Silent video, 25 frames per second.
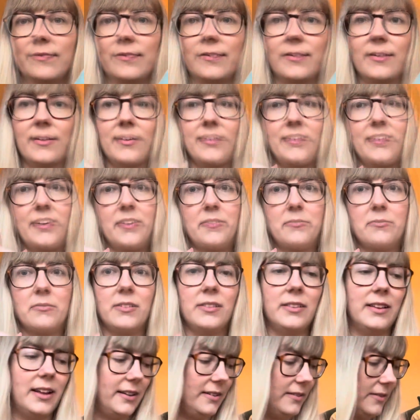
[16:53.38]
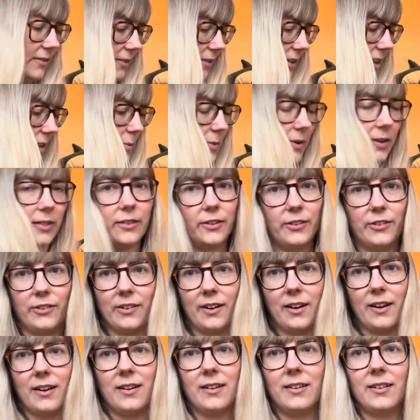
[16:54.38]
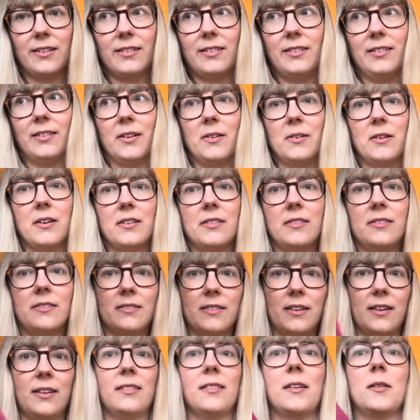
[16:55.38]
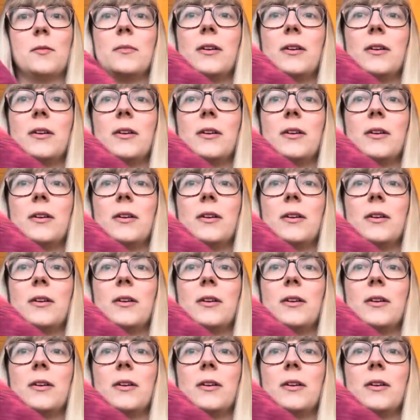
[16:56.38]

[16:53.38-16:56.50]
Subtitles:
I did relent on keeping the shark, so I think that